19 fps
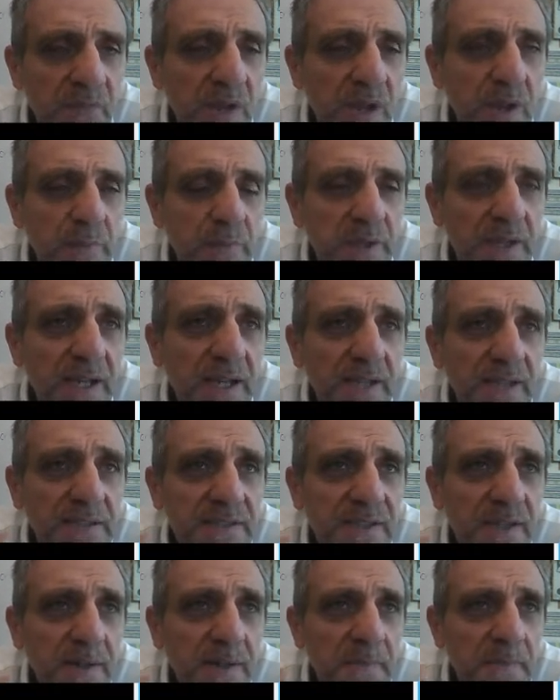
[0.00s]
because
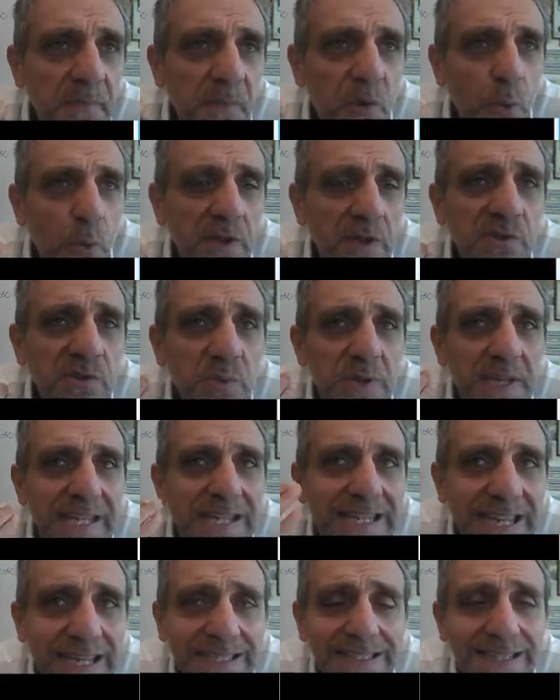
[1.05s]
once we
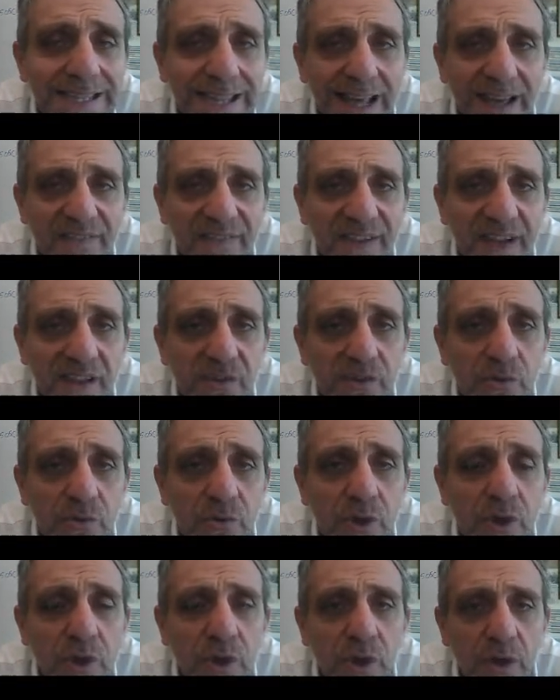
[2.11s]
get to that value,
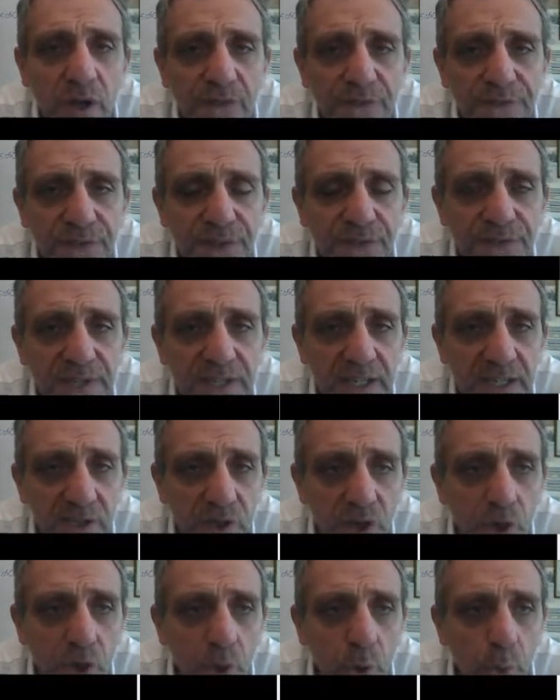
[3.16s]
of 15.
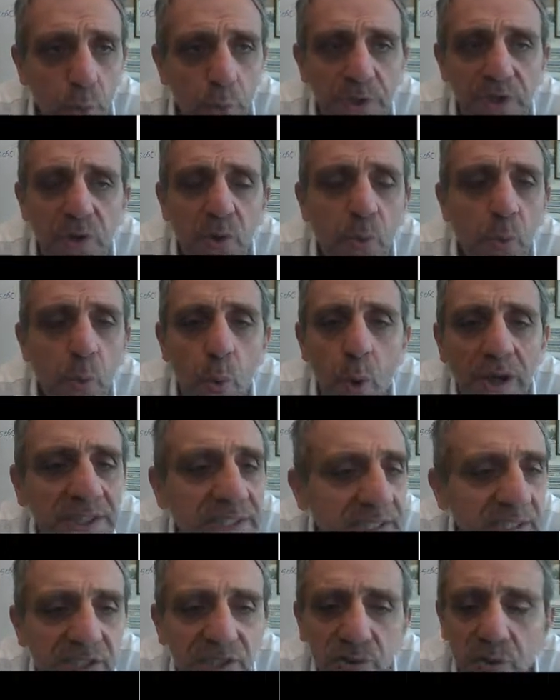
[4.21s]
We don't want
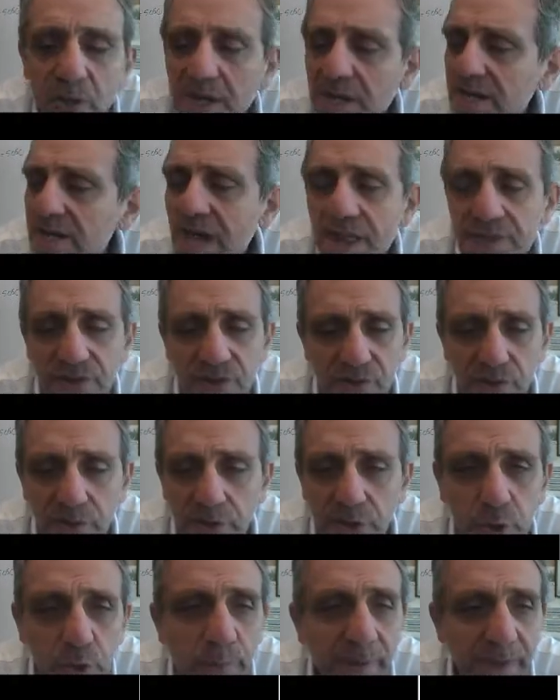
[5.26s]
to do another
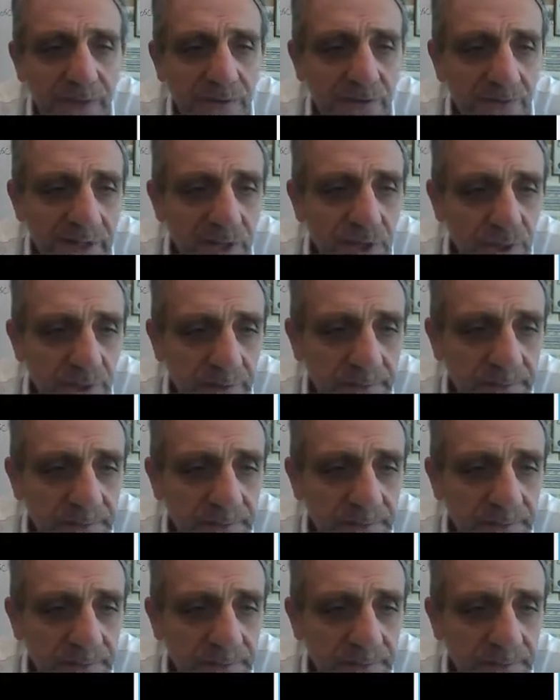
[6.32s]
loop iteration.